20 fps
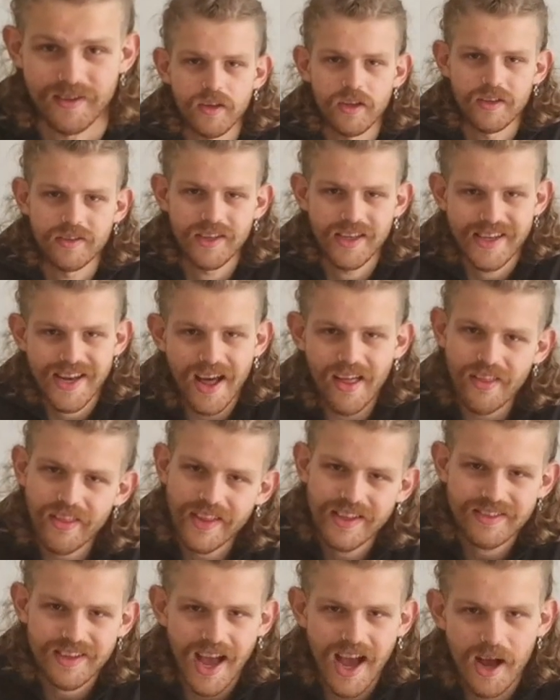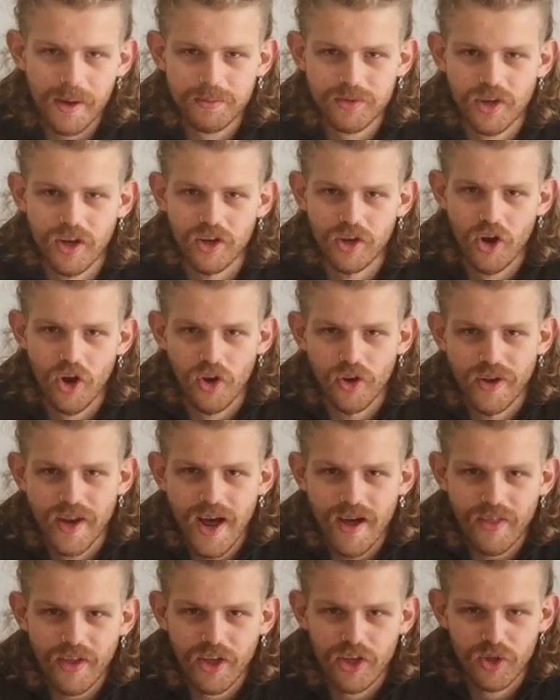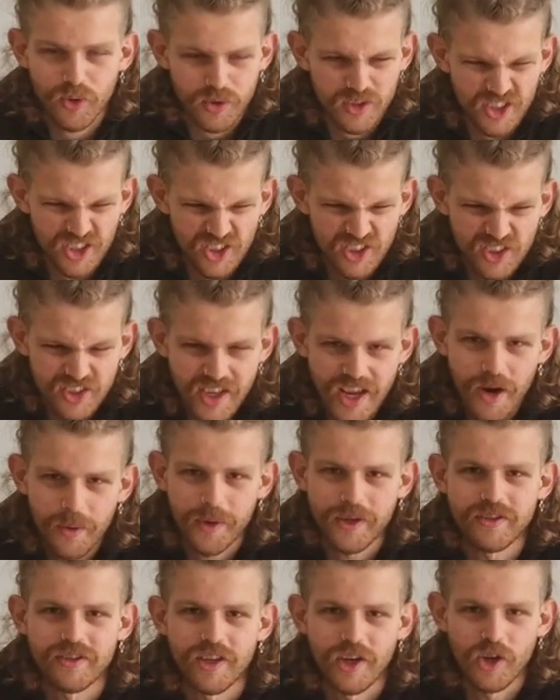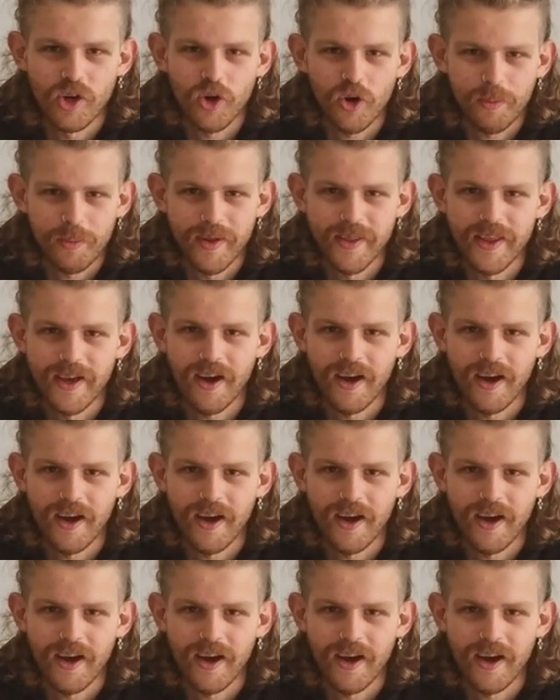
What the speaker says: You see, now that these apps are gone, now that you can seriously look me in the